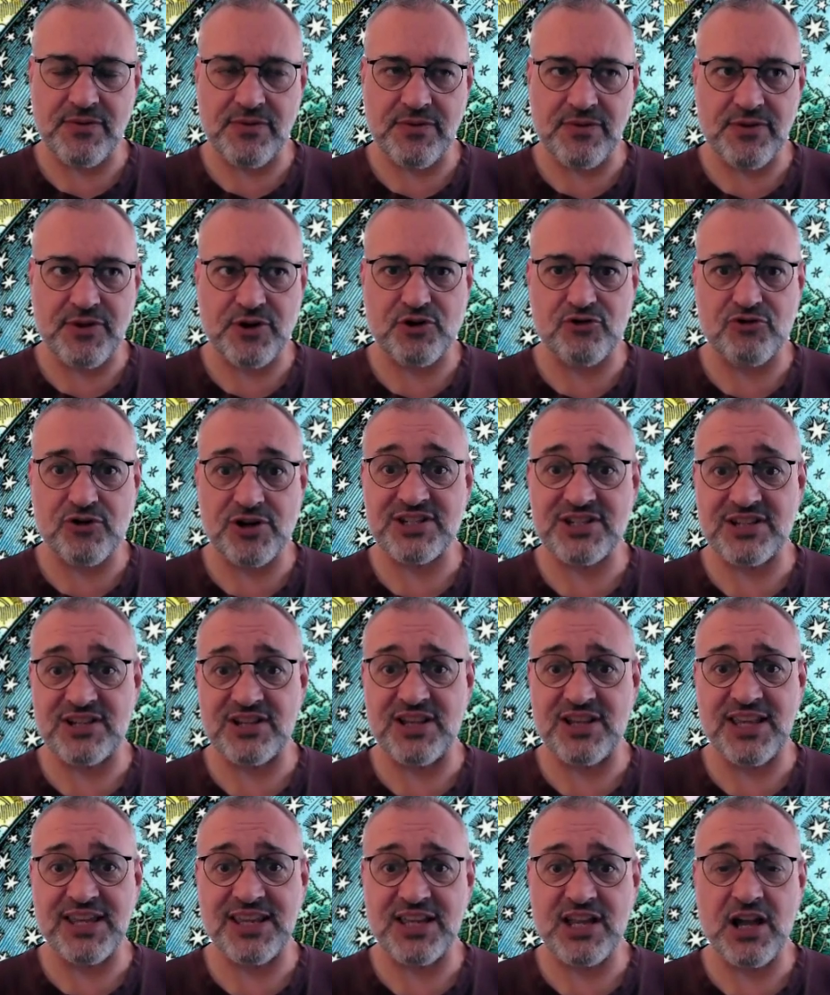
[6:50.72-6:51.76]
the
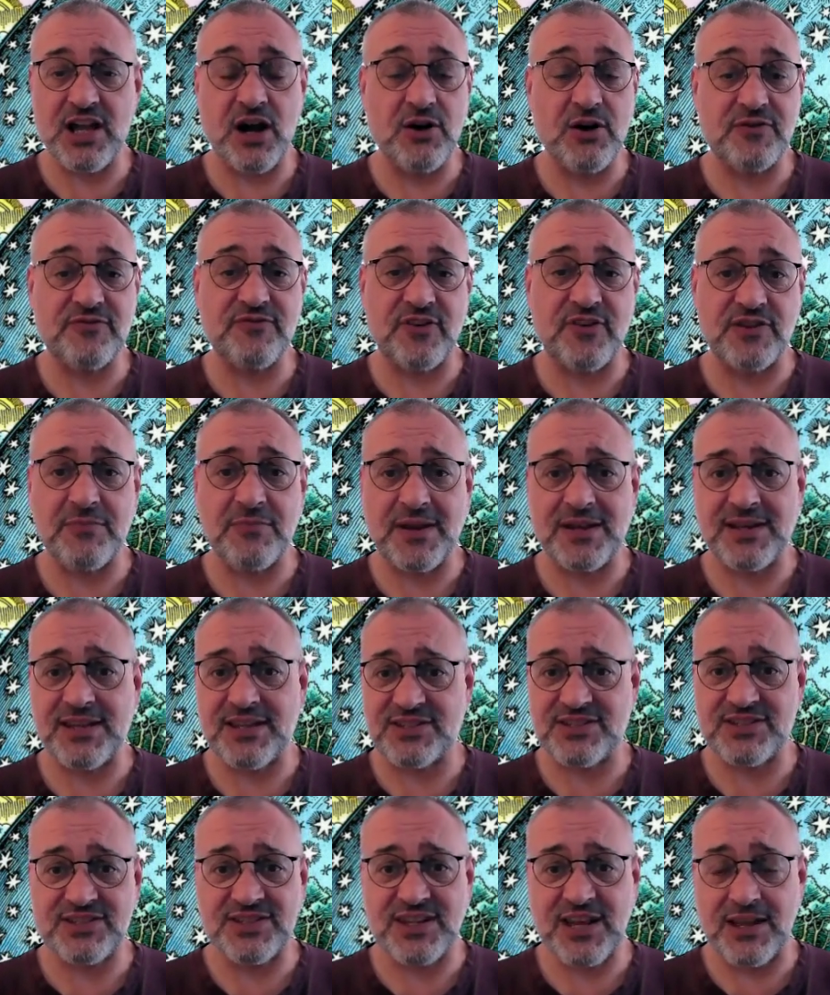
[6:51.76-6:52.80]
crystalline code fundamentally
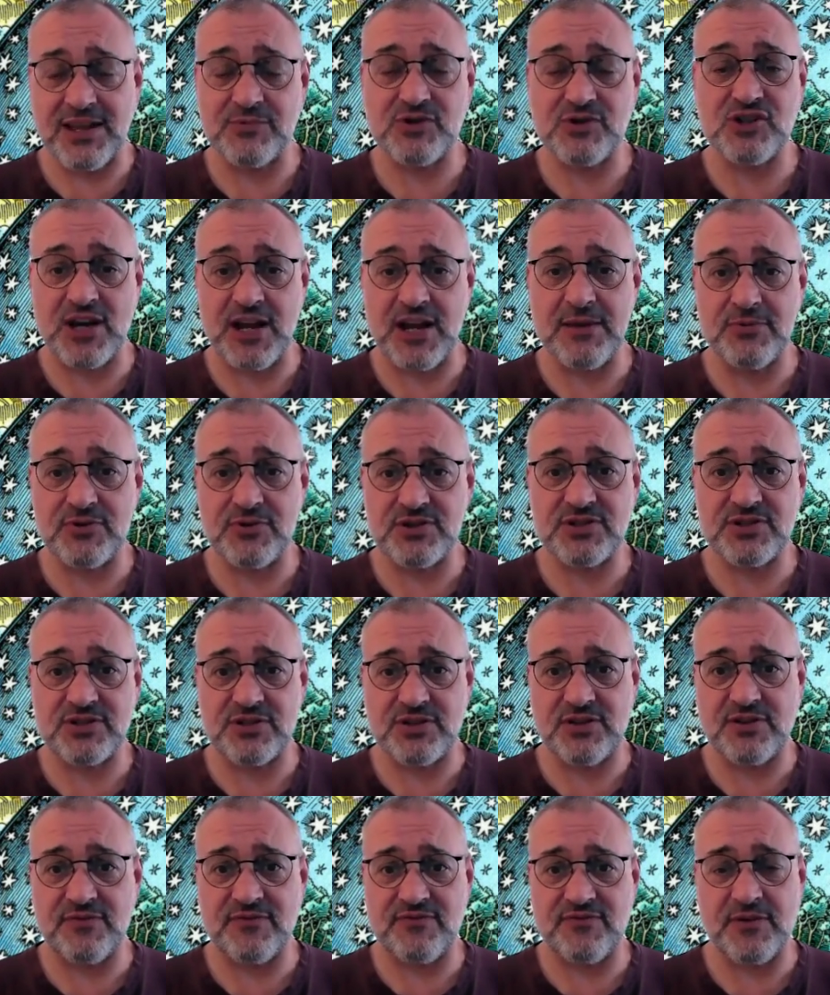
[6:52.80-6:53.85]
has the same shape as
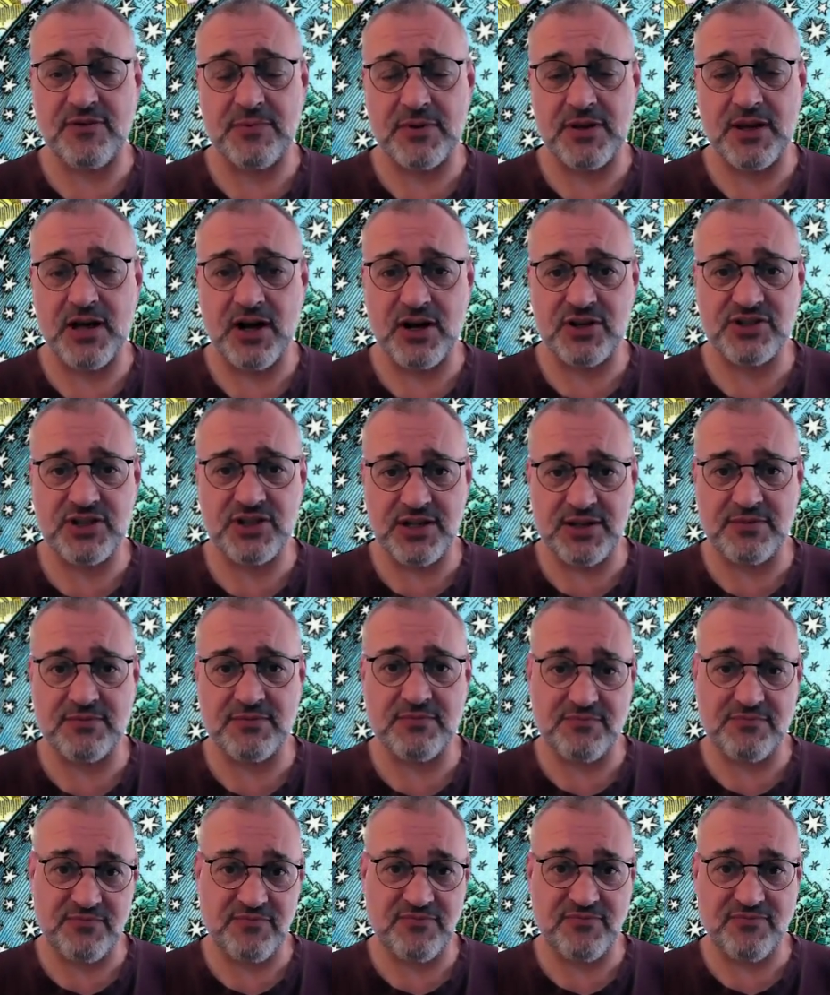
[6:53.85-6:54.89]
the Fibonacci
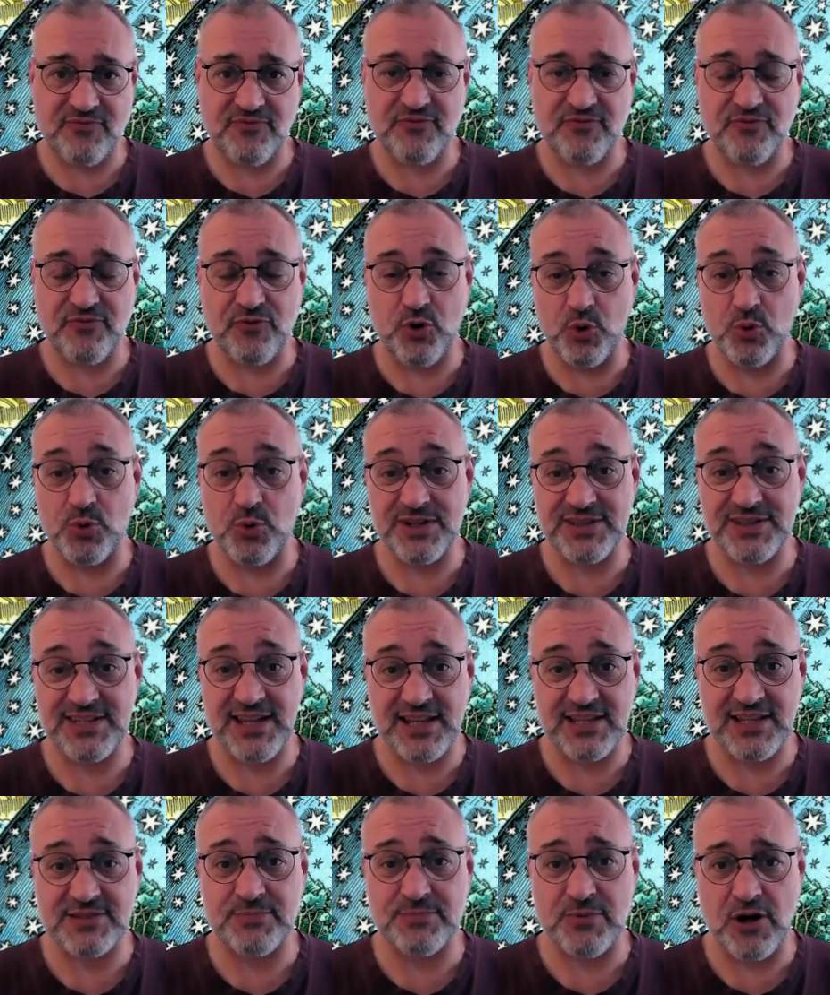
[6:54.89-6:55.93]
for all
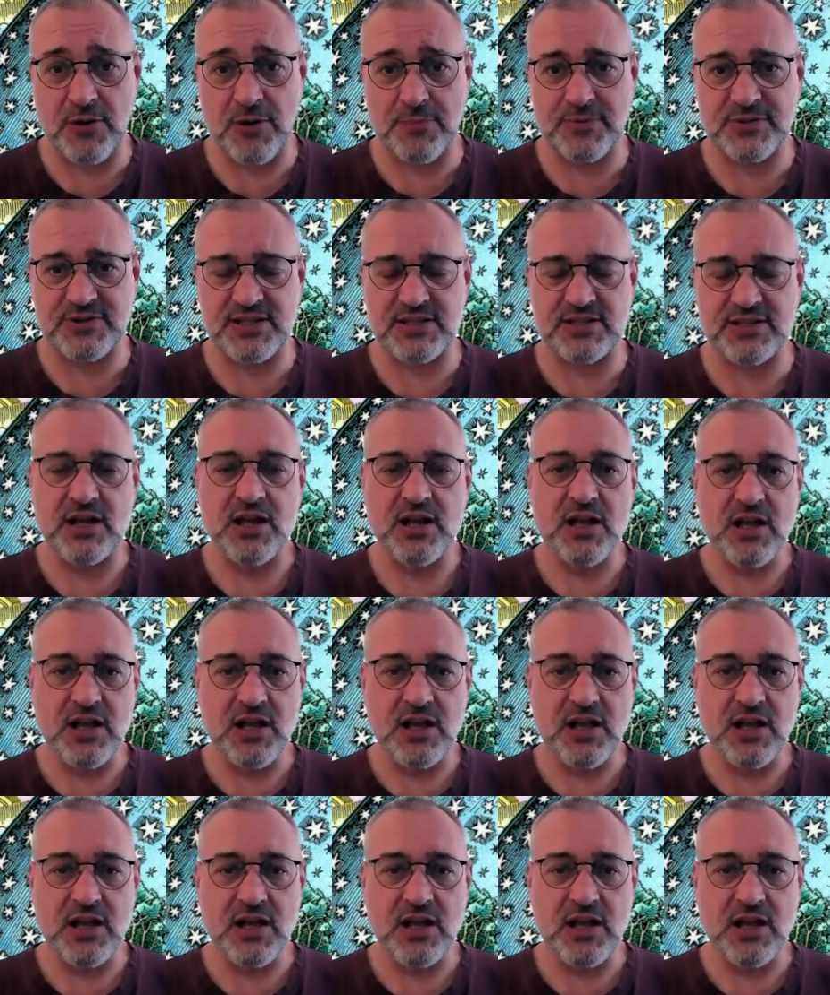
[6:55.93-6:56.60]
intents purposes,